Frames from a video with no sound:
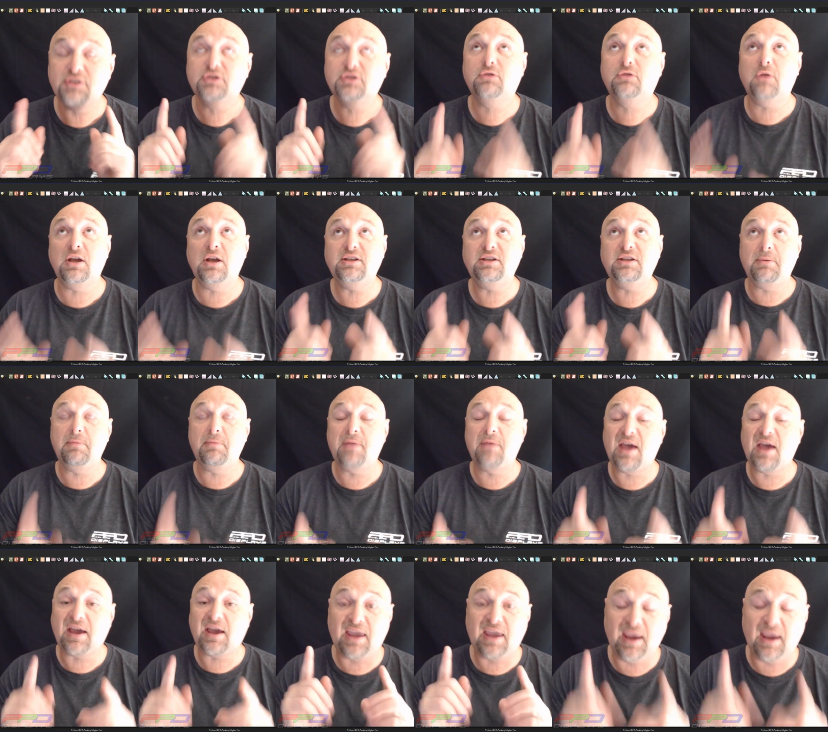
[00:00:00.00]
great to be
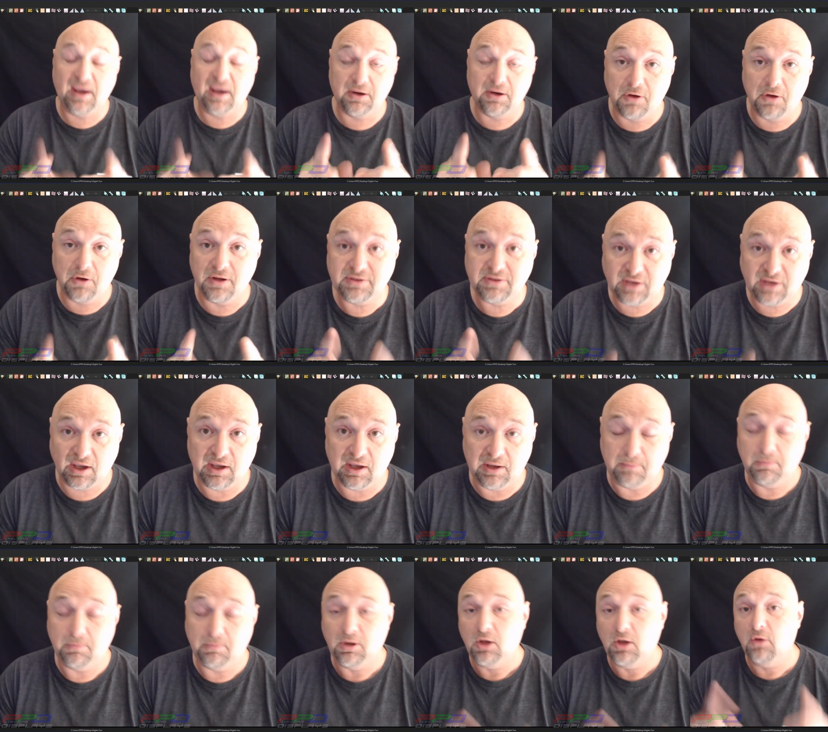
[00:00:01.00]
back and on
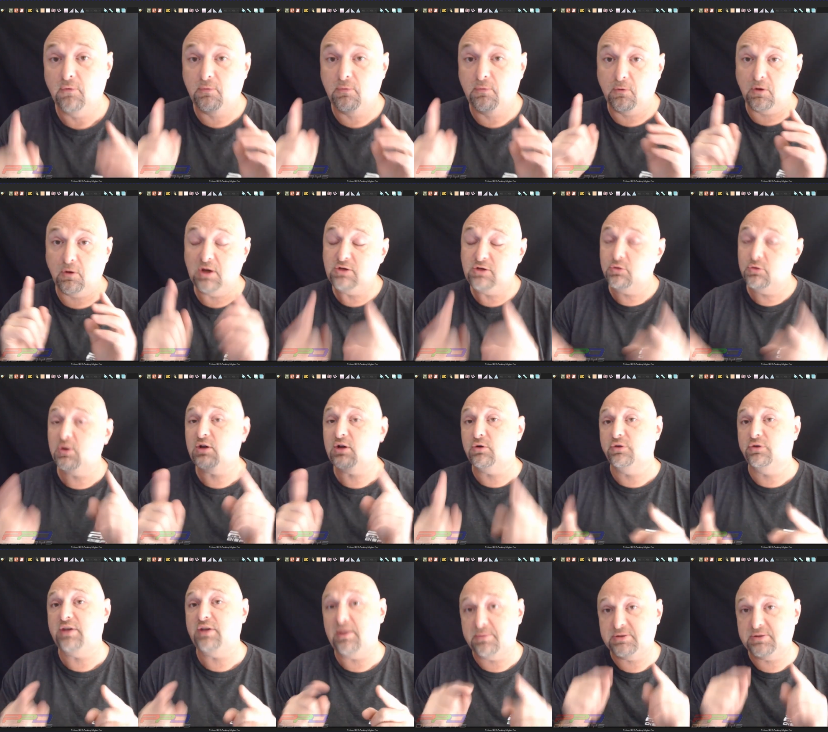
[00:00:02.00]
time for a
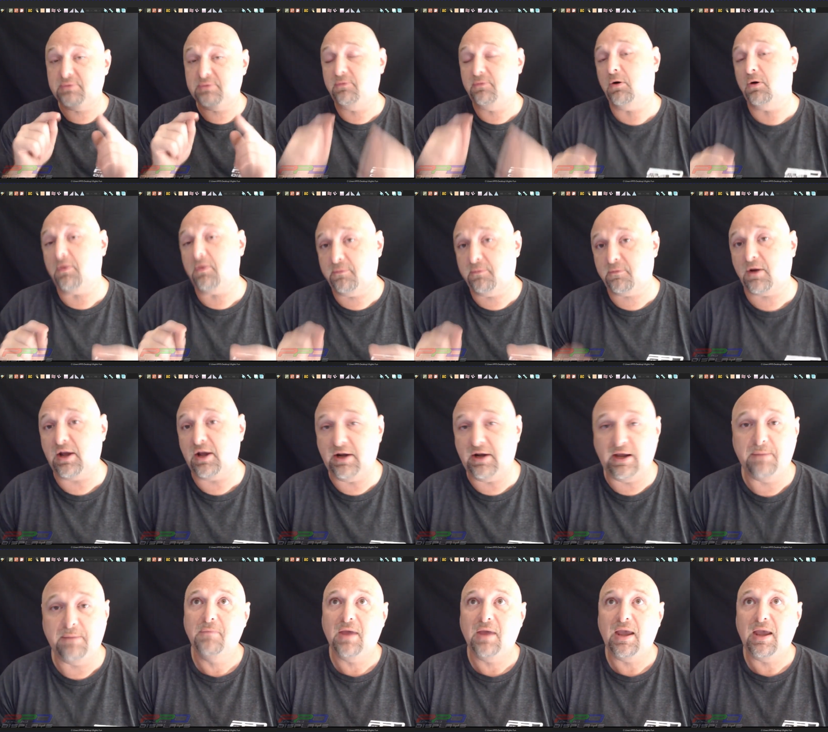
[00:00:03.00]
Twinkle Tips for a
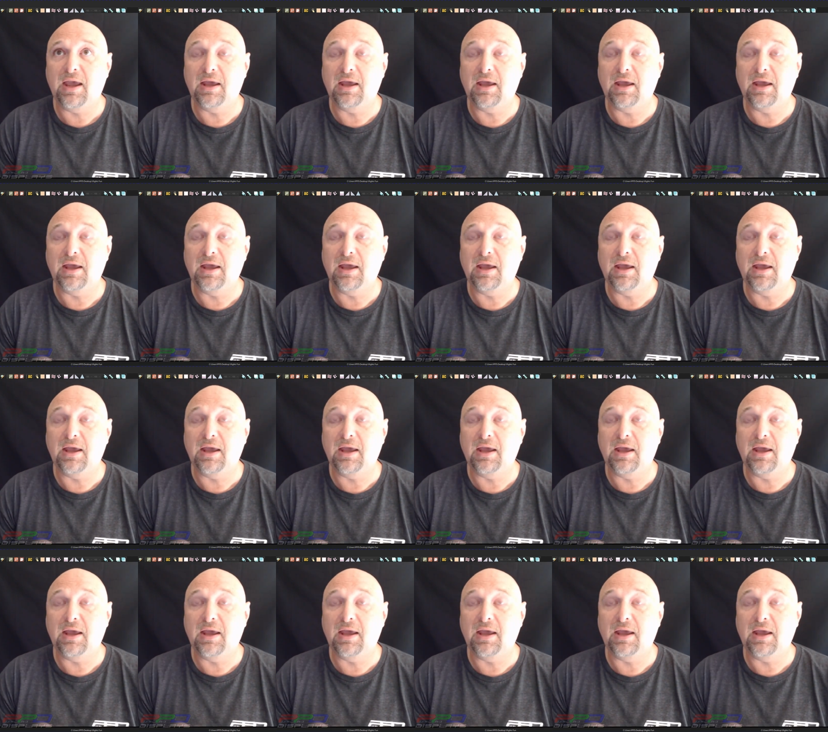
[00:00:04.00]
Friday.